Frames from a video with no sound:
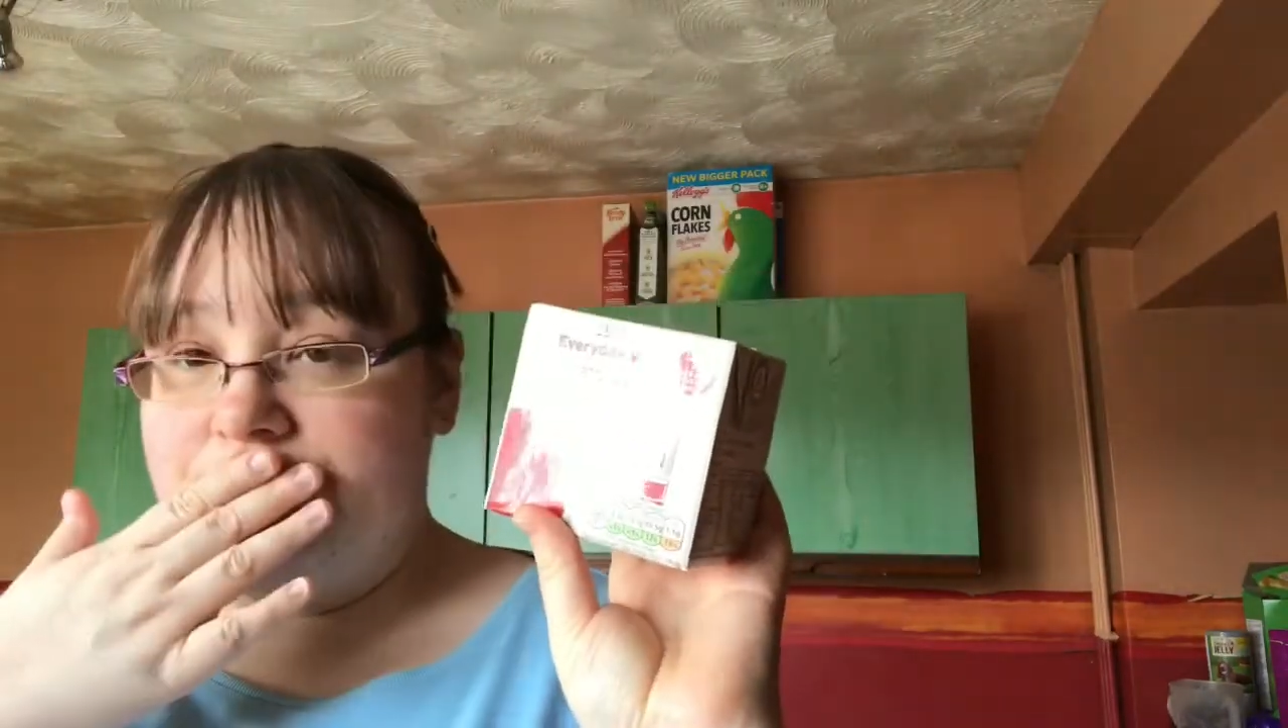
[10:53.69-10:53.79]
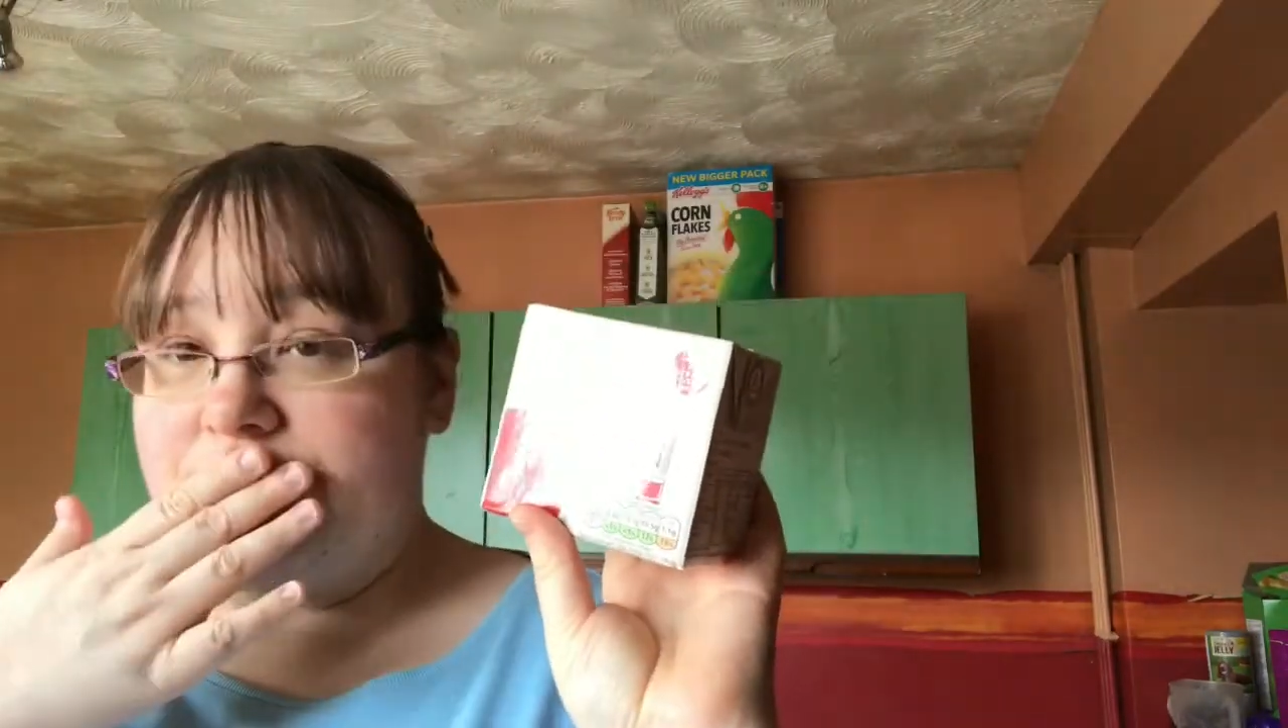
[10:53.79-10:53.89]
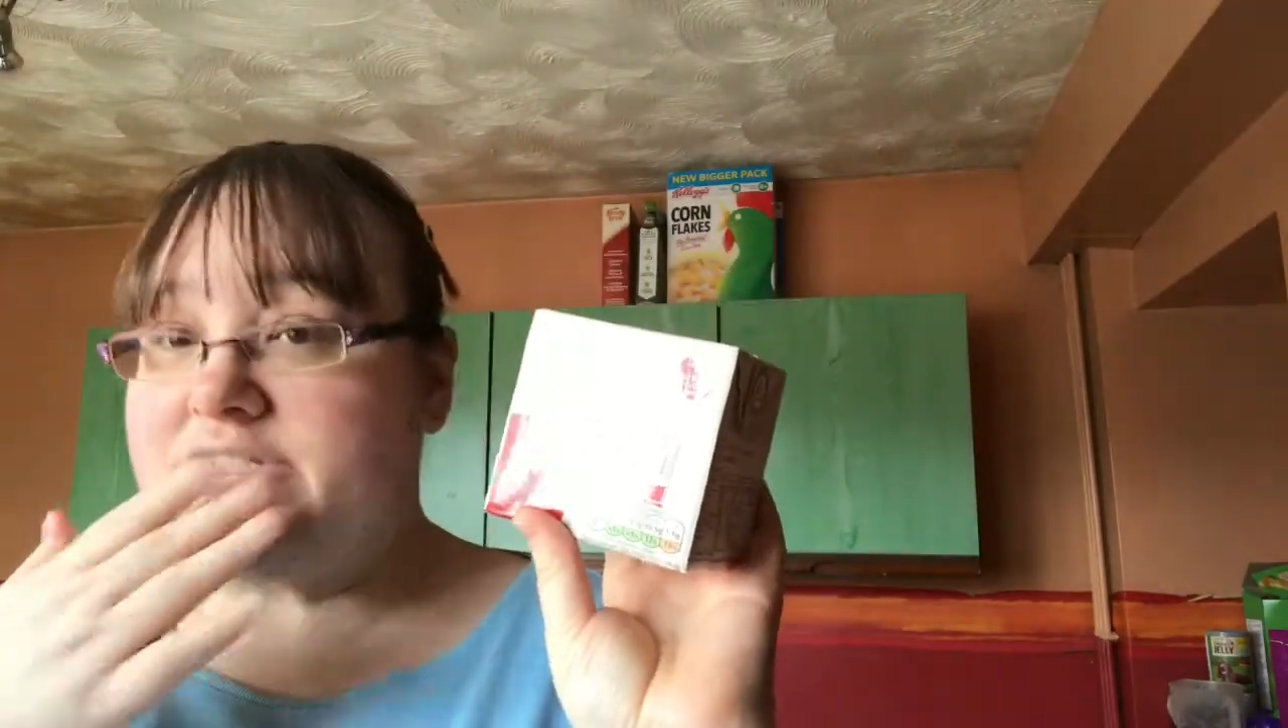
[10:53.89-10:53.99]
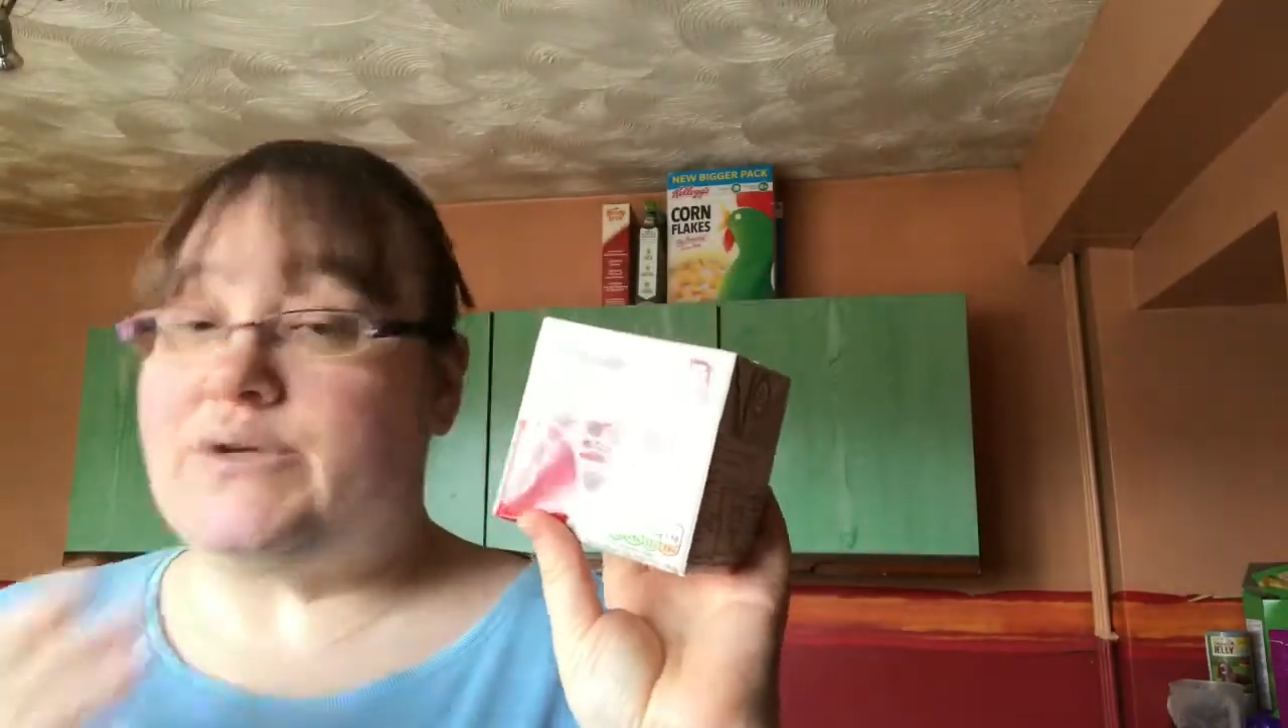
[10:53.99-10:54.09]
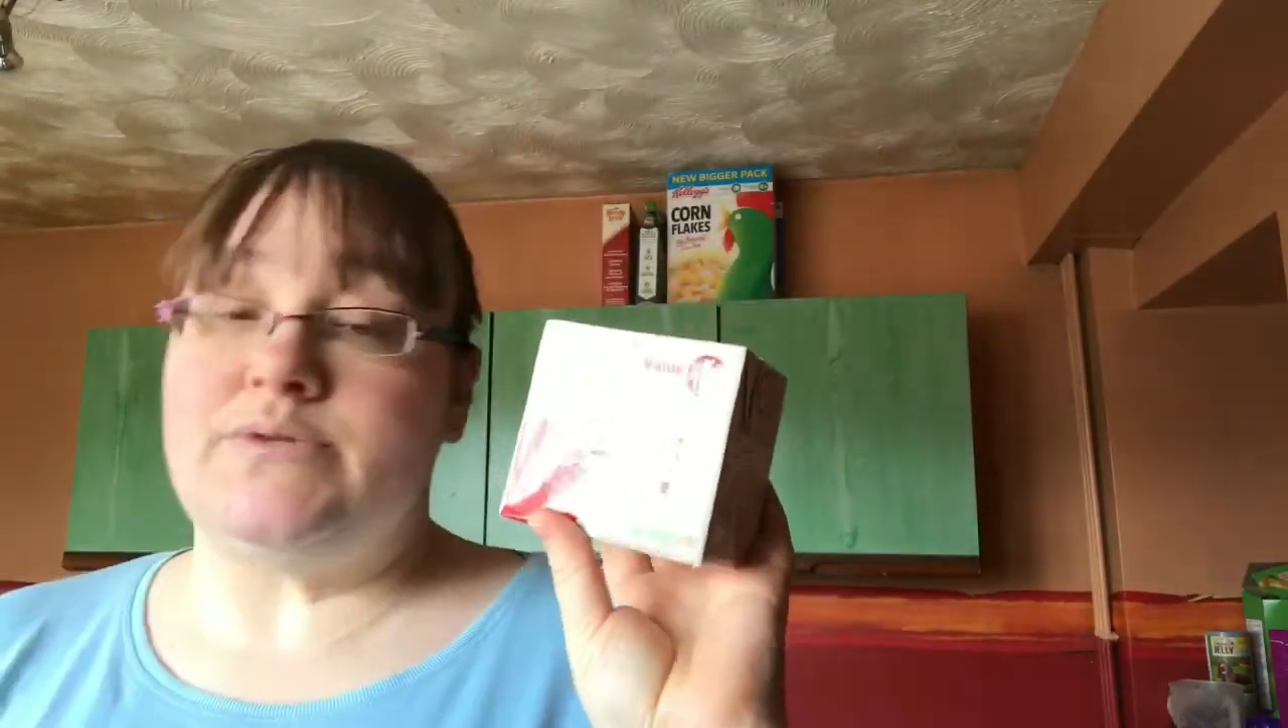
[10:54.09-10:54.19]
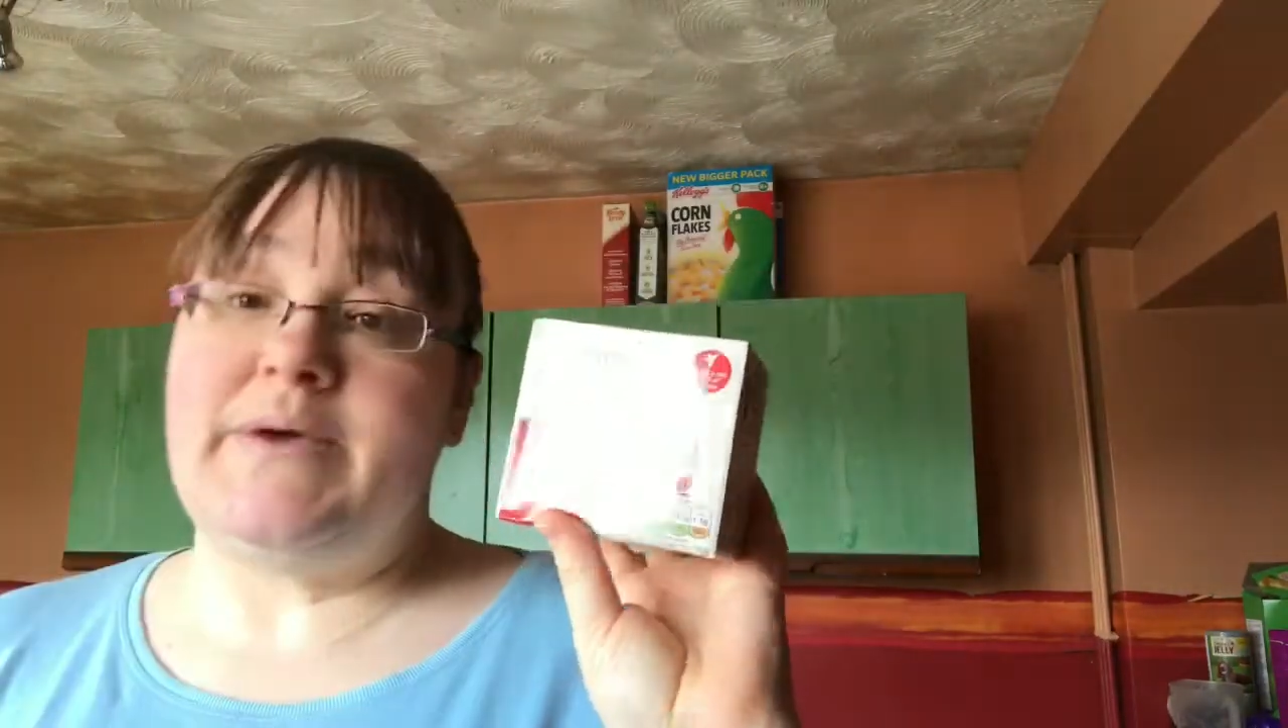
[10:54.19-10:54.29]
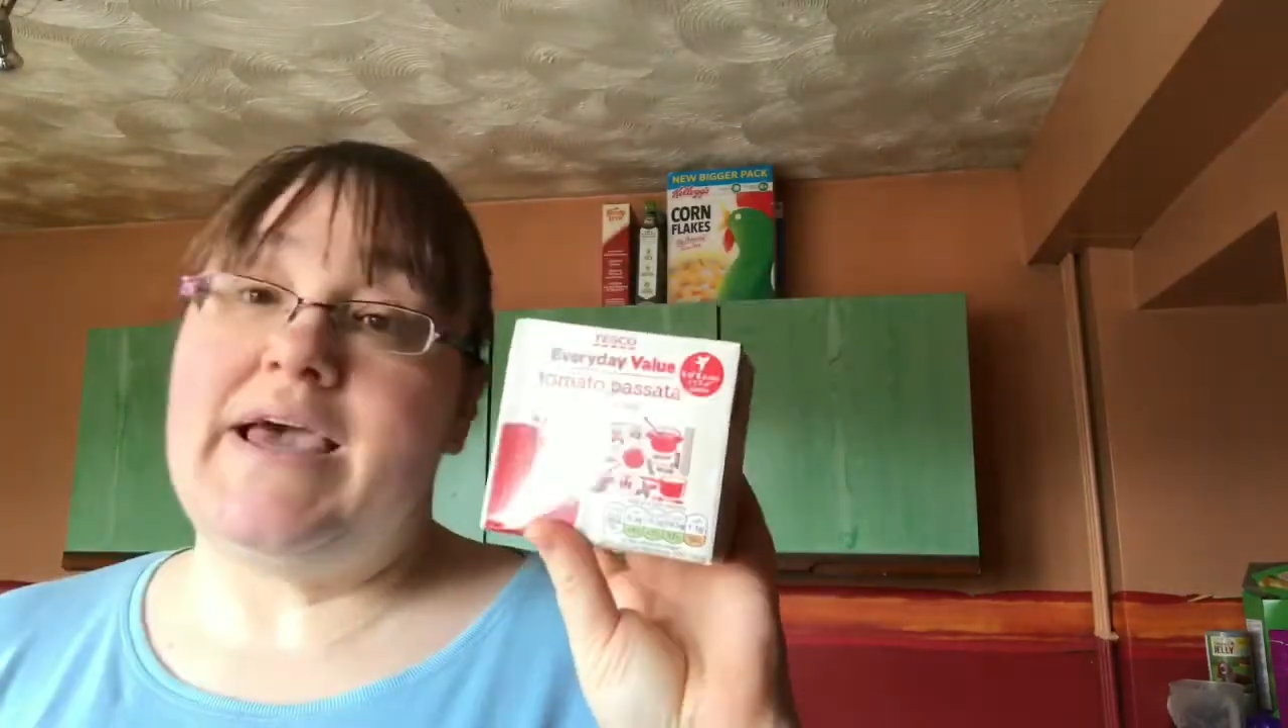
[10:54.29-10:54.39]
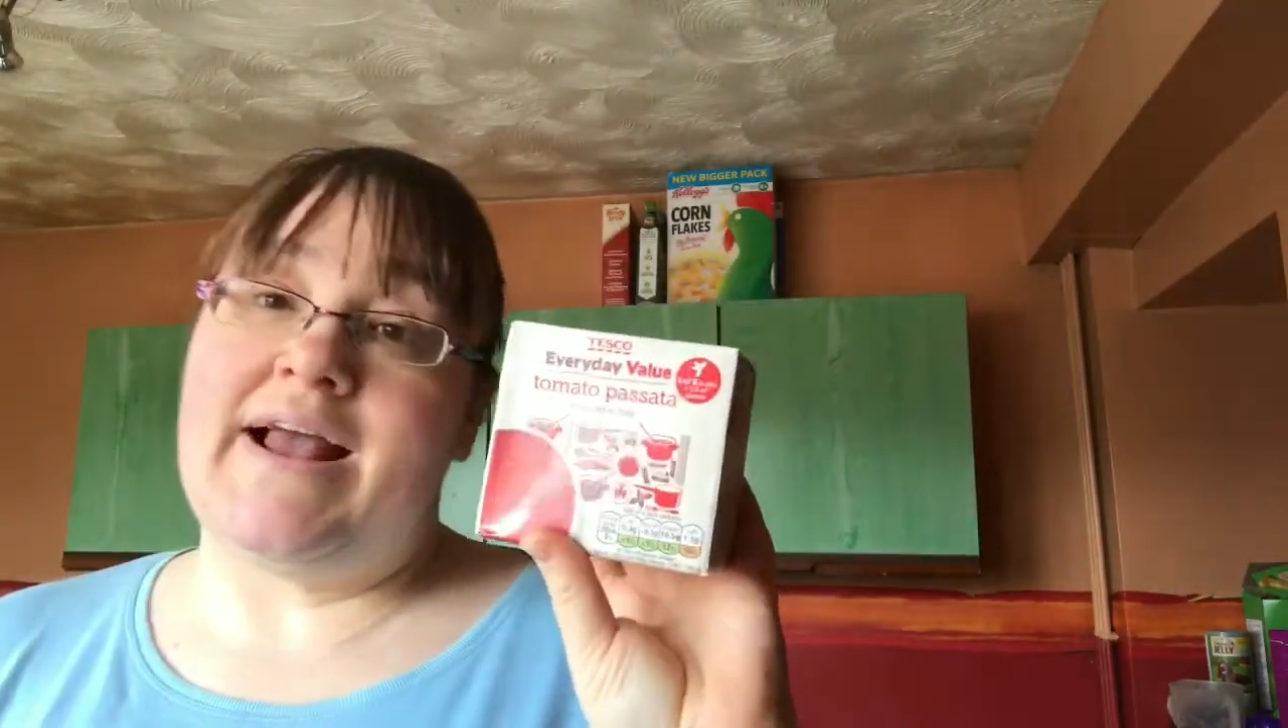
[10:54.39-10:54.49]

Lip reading: excuse me,